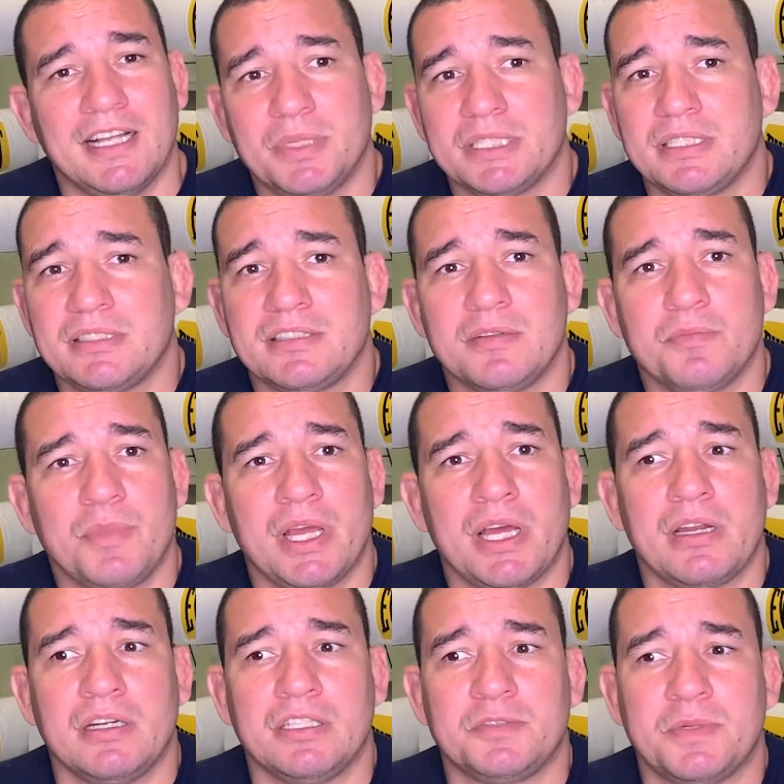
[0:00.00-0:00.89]
But it doesn't
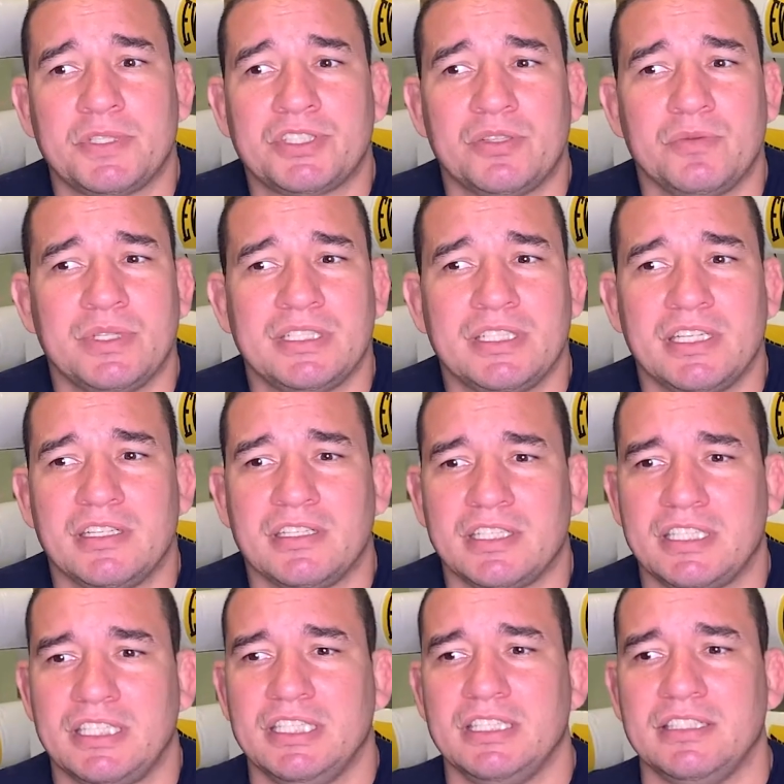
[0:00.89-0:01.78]
matter, especially when they
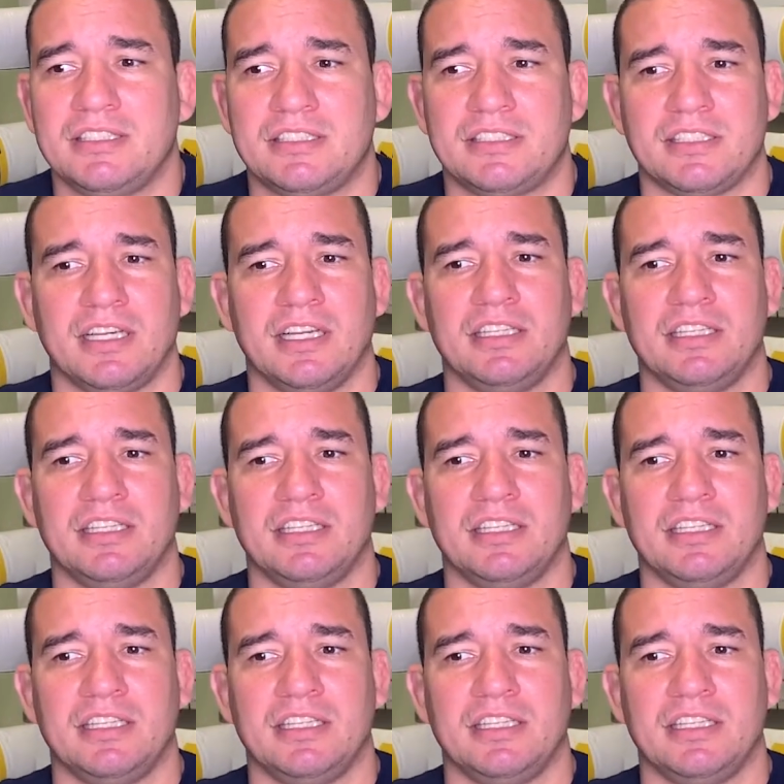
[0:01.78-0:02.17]
are kids.